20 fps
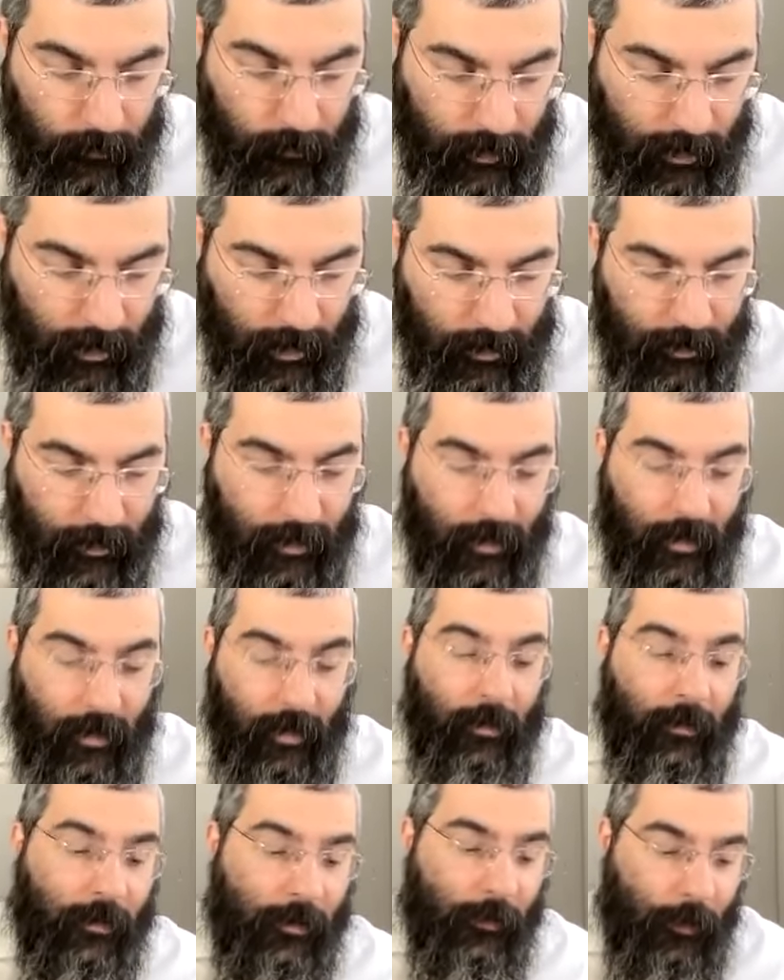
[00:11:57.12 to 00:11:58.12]
Yeah,
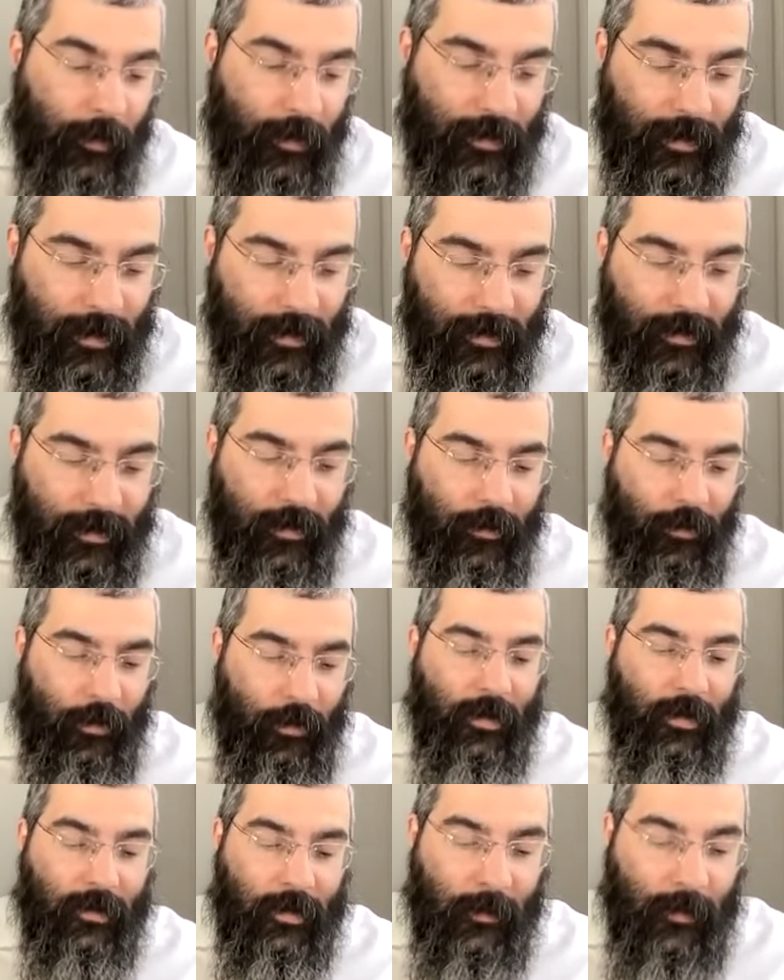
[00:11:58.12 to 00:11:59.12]
and so what he says here in the note
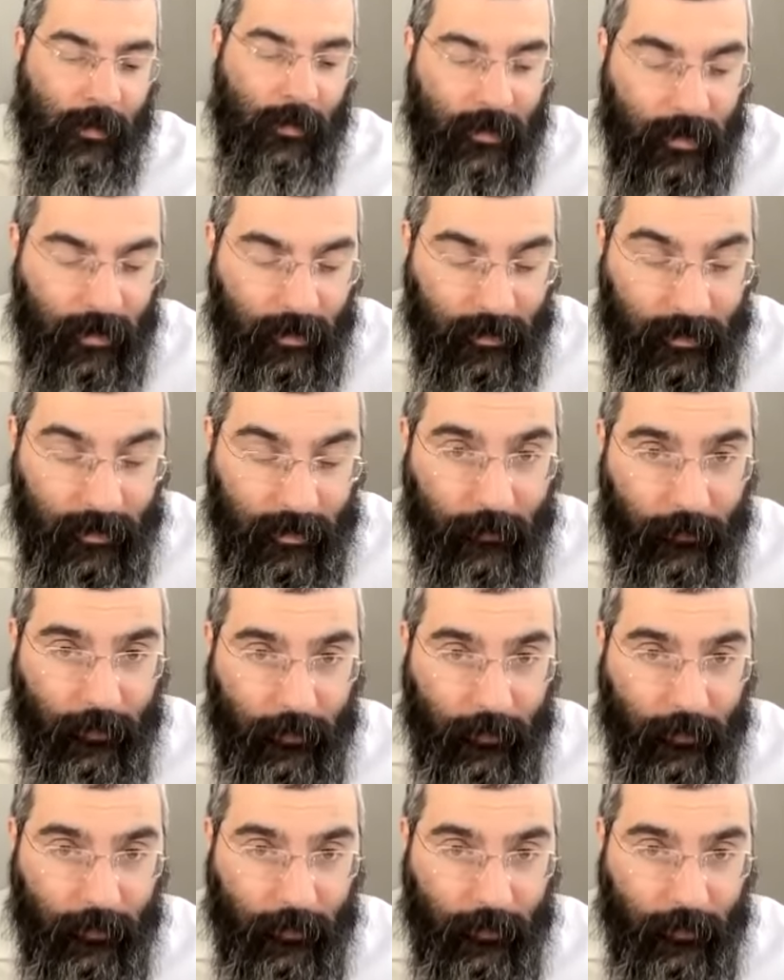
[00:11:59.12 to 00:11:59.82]
is that some authentic is